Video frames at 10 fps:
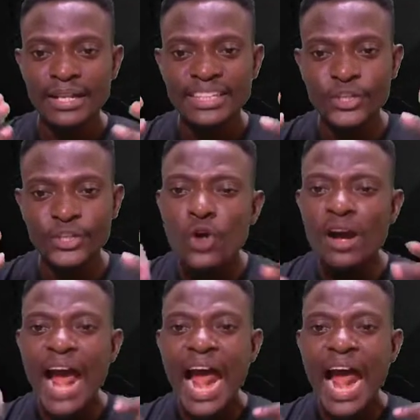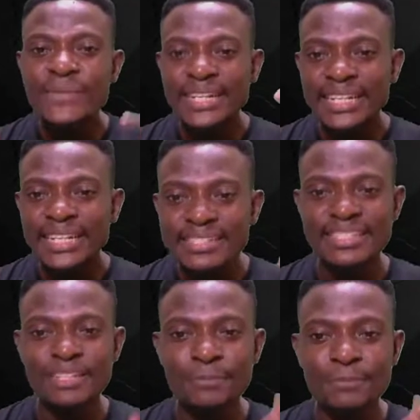The young aren't
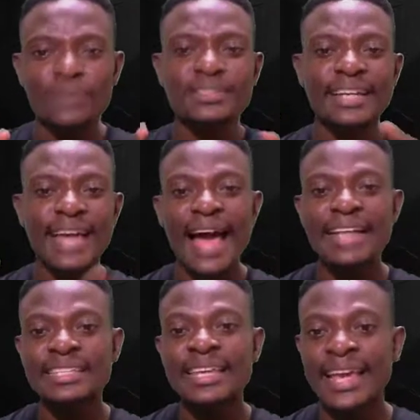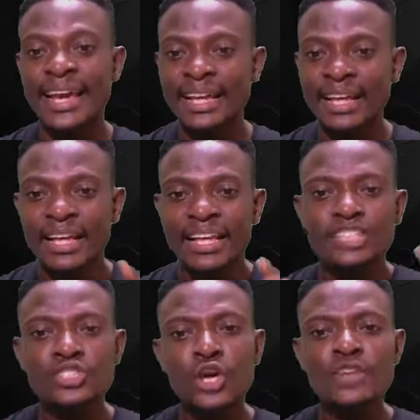listening because they can't hear.
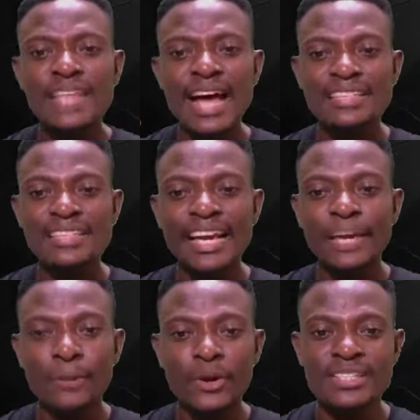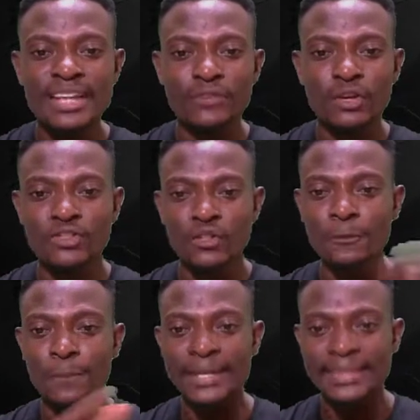Just as nagging parents have long
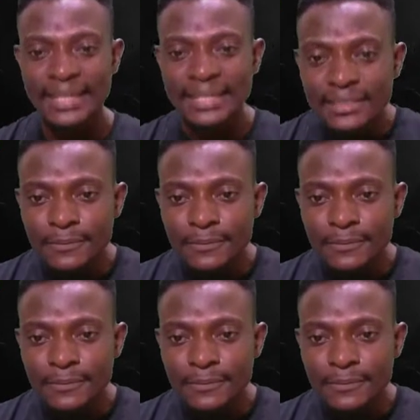suspected.